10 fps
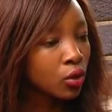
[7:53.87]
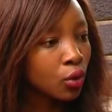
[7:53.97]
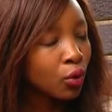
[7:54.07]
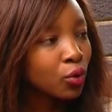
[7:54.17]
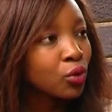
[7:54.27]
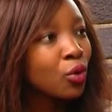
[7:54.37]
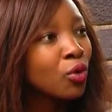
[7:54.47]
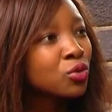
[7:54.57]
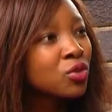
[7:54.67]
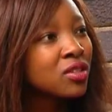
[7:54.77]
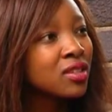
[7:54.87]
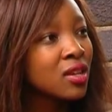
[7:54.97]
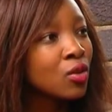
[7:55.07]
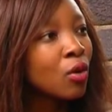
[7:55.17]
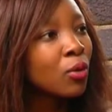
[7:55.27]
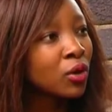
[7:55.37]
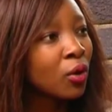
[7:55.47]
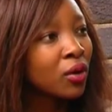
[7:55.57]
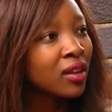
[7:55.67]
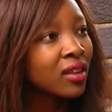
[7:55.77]
You also see
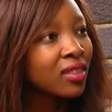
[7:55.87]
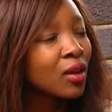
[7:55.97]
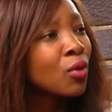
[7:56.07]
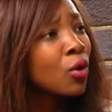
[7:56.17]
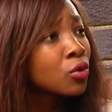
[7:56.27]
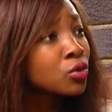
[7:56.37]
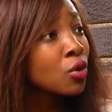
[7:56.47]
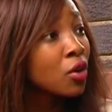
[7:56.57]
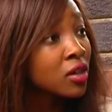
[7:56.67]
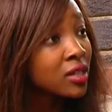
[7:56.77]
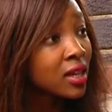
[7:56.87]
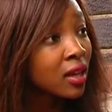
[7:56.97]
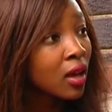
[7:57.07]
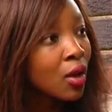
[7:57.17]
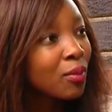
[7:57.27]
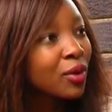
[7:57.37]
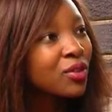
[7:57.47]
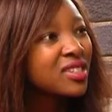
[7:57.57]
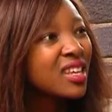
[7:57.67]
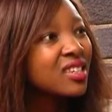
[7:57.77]
they were also hurting
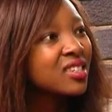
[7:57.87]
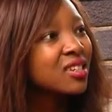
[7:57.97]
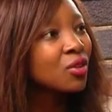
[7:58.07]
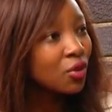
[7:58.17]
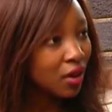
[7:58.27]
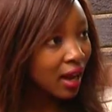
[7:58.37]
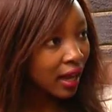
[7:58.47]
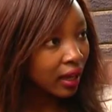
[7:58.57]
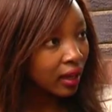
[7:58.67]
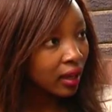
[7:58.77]
because they still cry.